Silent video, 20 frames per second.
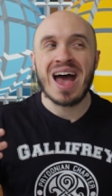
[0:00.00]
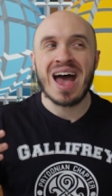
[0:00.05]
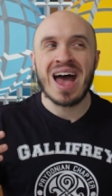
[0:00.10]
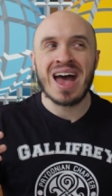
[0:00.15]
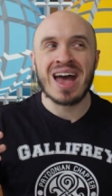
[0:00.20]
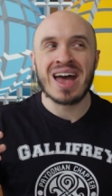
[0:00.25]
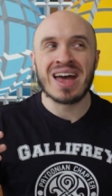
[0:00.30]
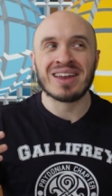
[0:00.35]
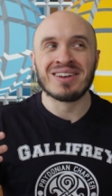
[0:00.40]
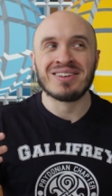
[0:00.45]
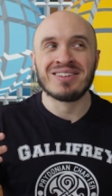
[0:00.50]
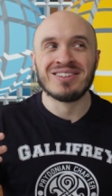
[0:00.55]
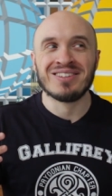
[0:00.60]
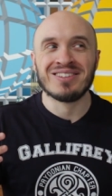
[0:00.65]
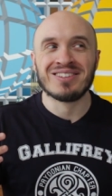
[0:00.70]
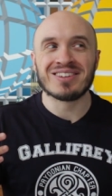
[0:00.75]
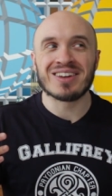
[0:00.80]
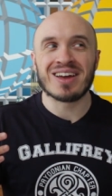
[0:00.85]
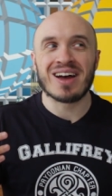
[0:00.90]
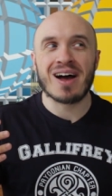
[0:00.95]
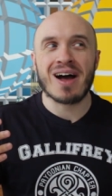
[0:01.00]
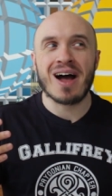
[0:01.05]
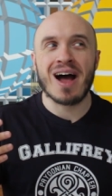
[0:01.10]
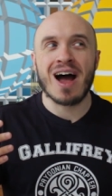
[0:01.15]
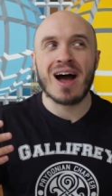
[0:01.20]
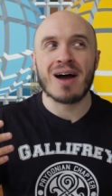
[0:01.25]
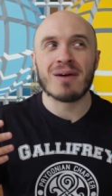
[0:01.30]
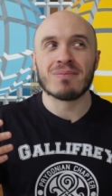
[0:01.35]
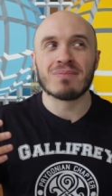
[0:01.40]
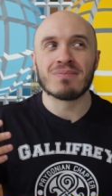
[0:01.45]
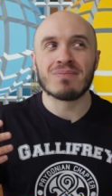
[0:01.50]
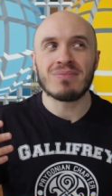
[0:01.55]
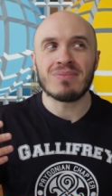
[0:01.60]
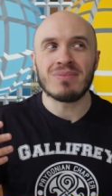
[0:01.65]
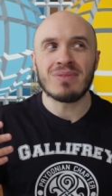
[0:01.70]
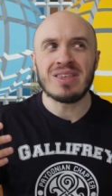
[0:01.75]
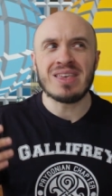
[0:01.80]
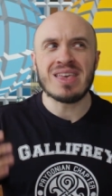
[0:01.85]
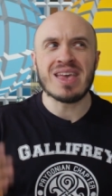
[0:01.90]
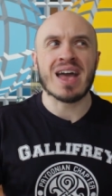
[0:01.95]
And
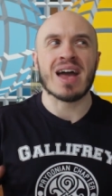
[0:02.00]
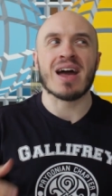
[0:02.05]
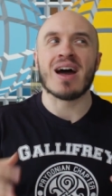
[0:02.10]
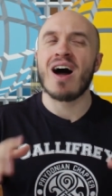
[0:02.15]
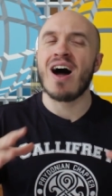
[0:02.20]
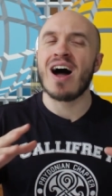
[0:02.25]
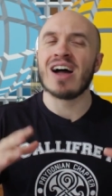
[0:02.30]
yeah,